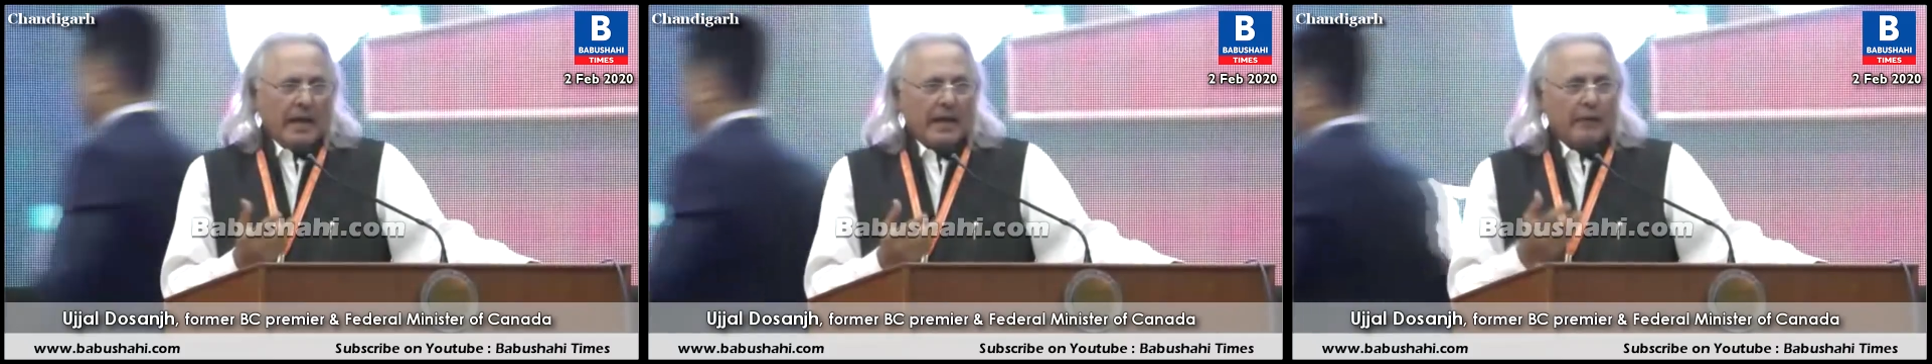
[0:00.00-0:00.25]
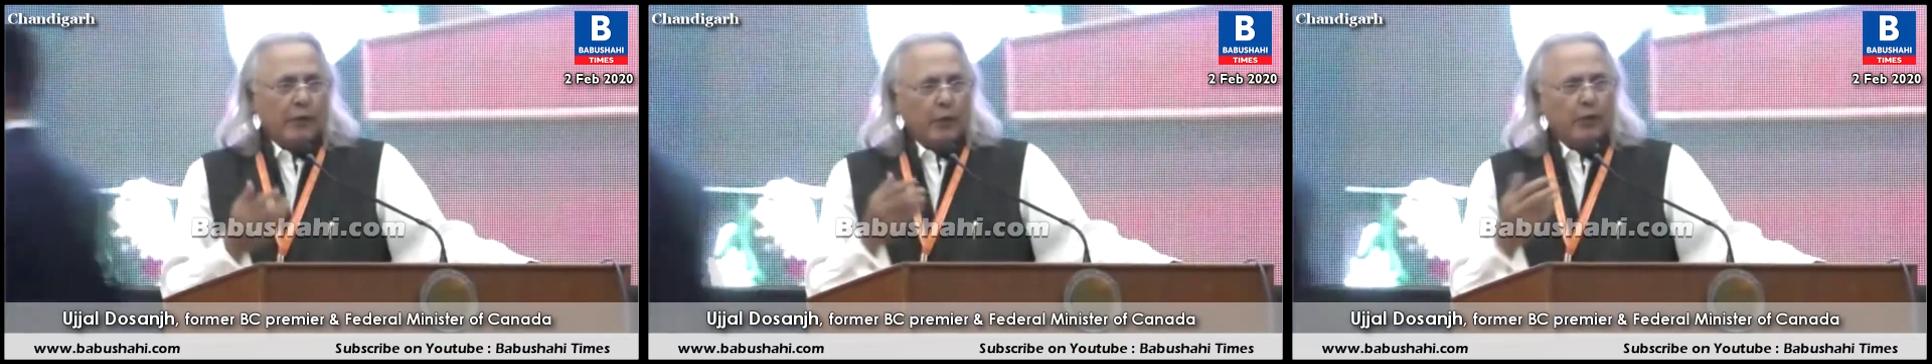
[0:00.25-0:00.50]

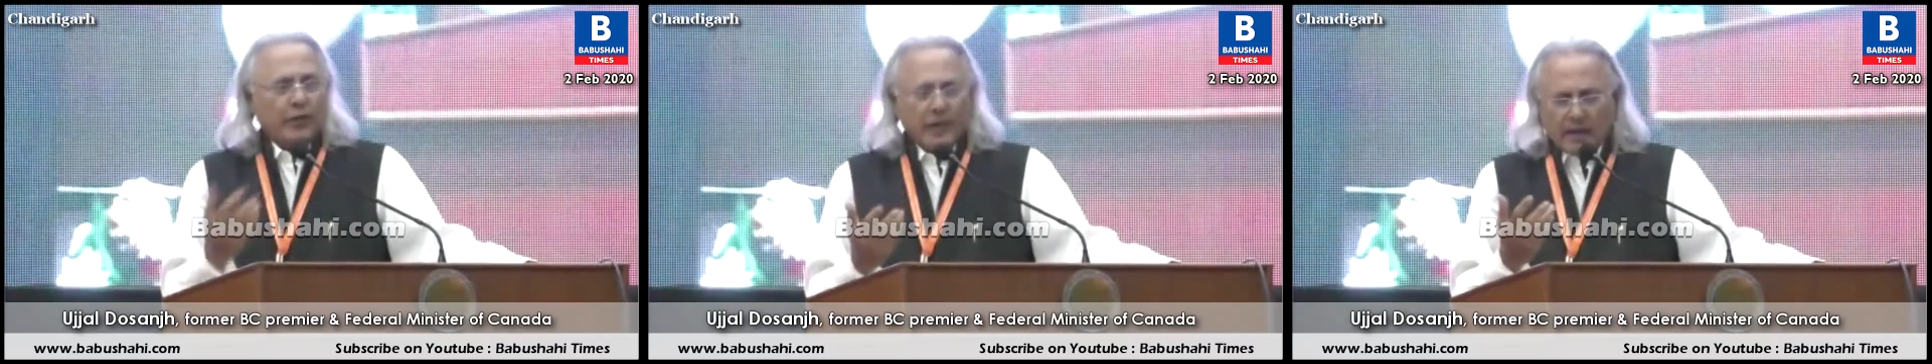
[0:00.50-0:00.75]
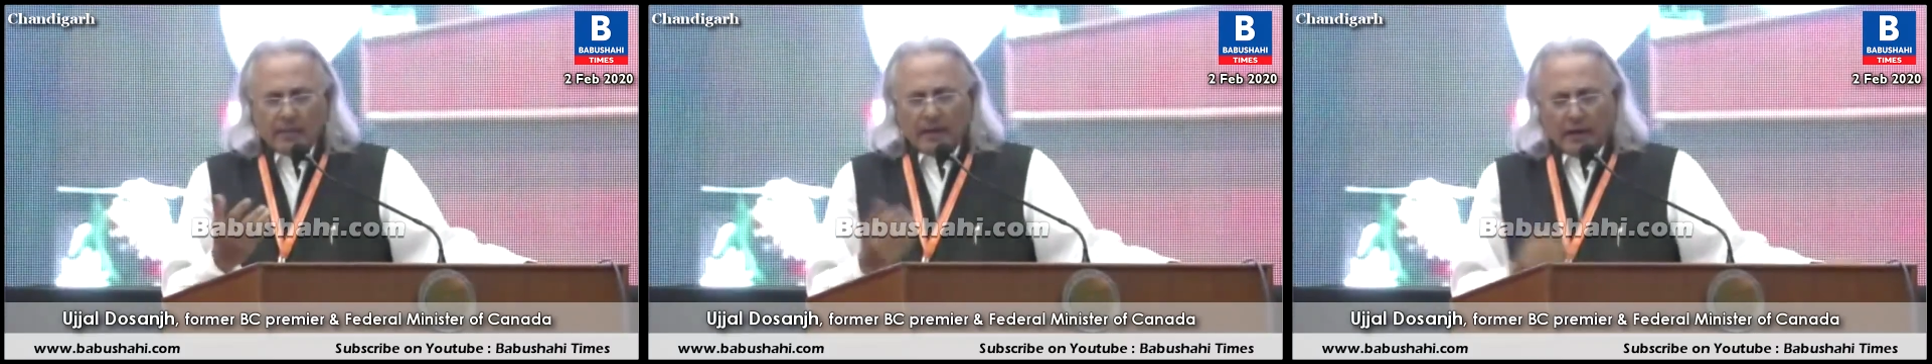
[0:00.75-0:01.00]
If you
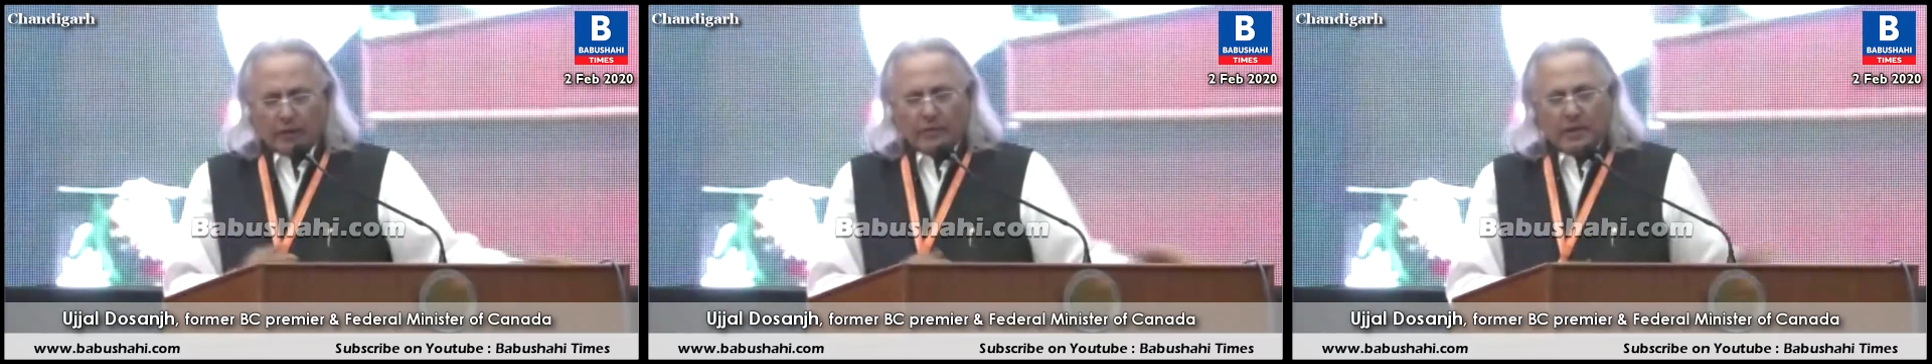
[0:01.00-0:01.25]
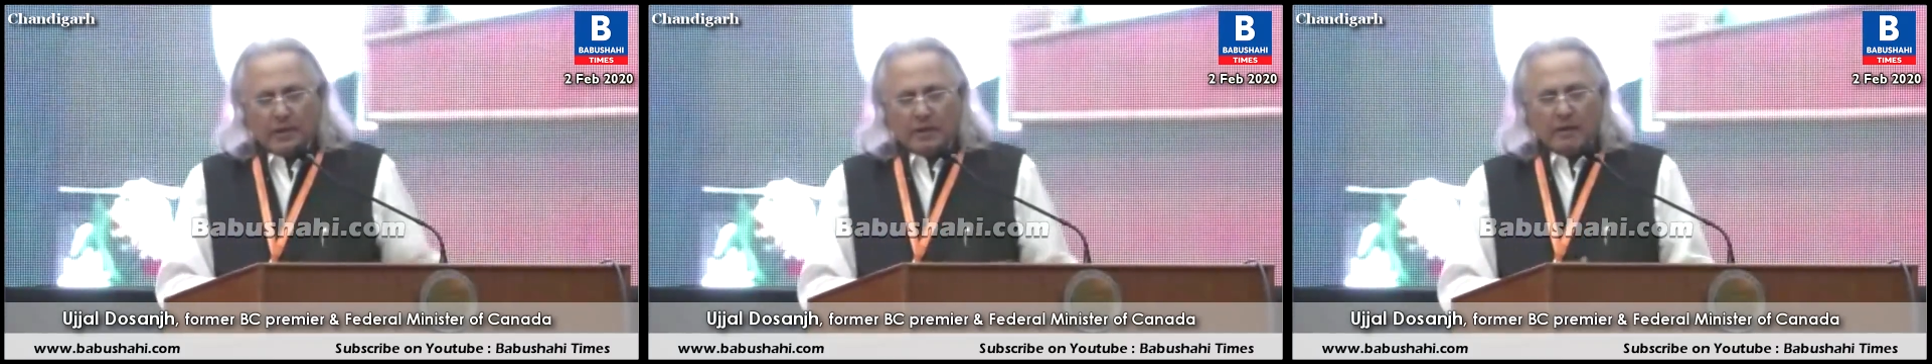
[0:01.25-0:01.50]
think
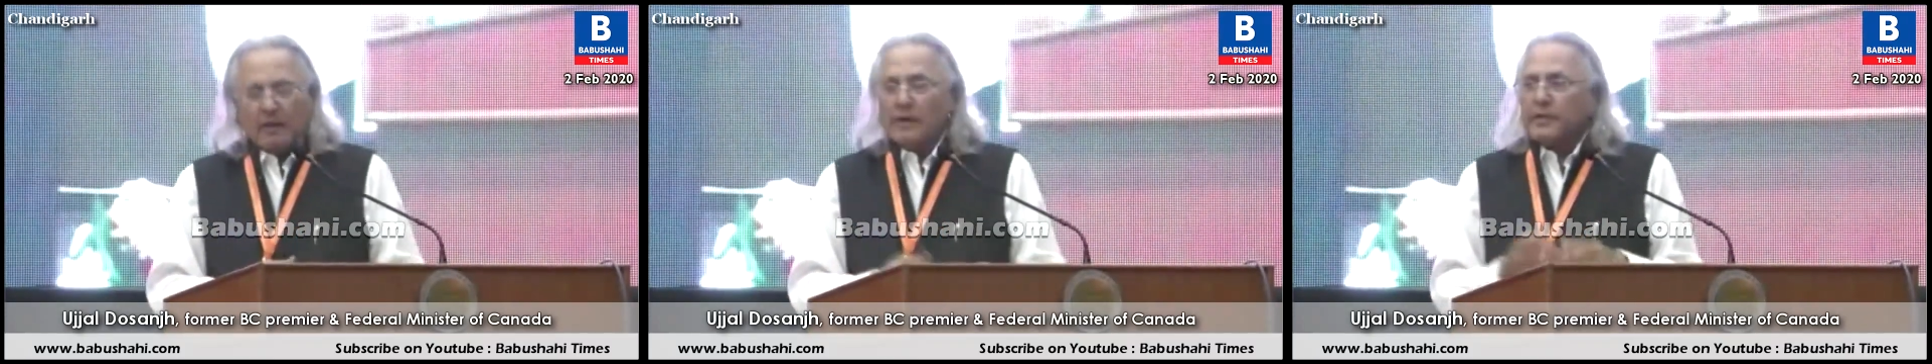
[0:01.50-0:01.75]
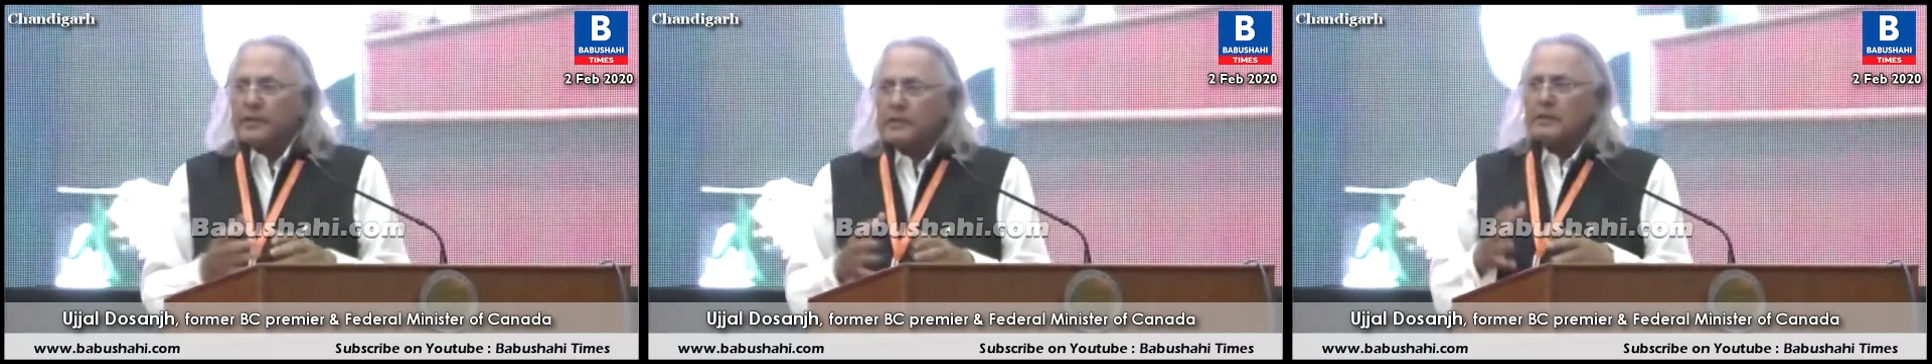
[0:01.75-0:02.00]
about,
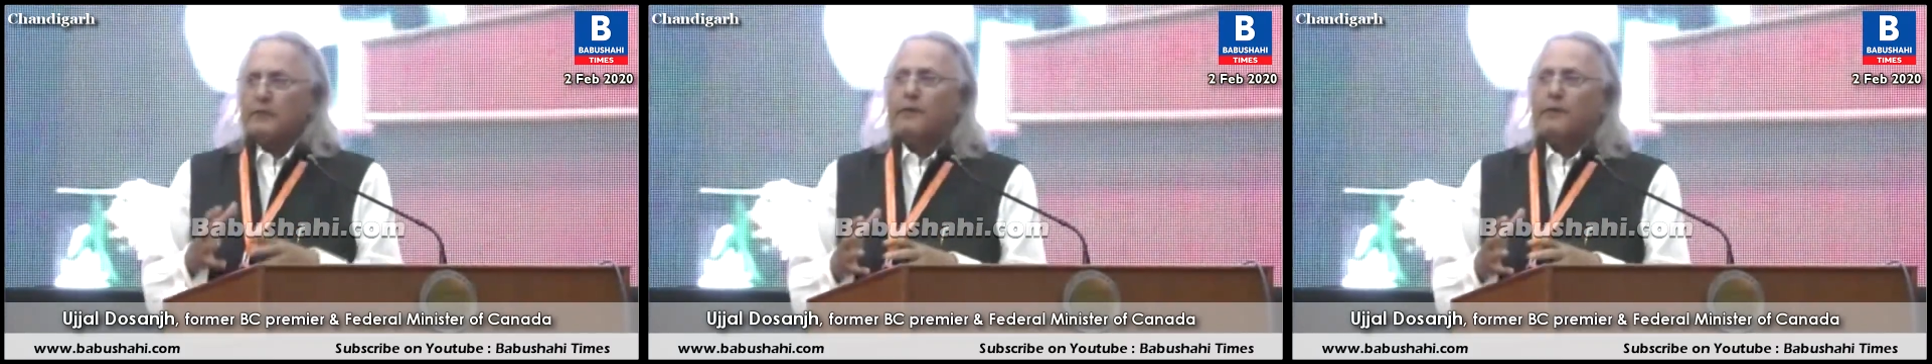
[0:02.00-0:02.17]
this is the